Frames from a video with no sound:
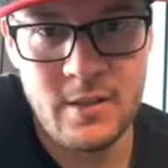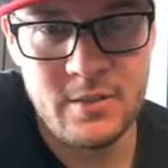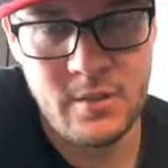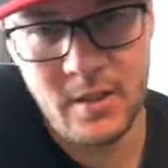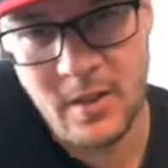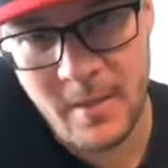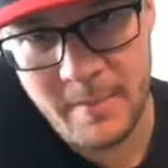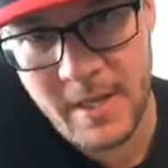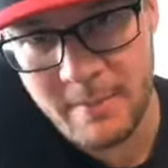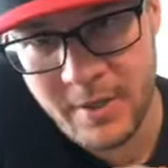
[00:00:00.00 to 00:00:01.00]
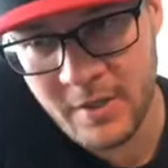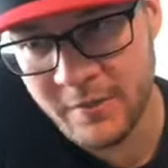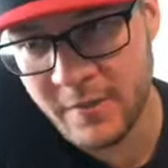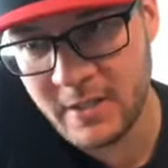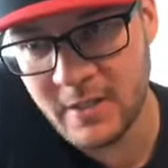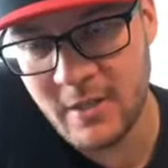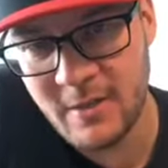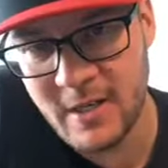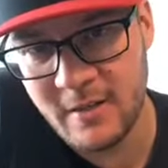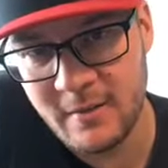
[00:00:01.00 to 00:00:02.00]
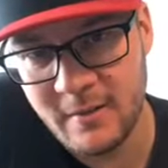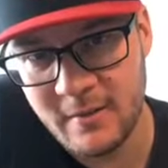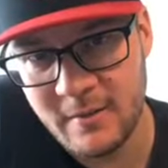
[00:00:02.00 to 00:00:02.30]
So it can't be a perfect low idle.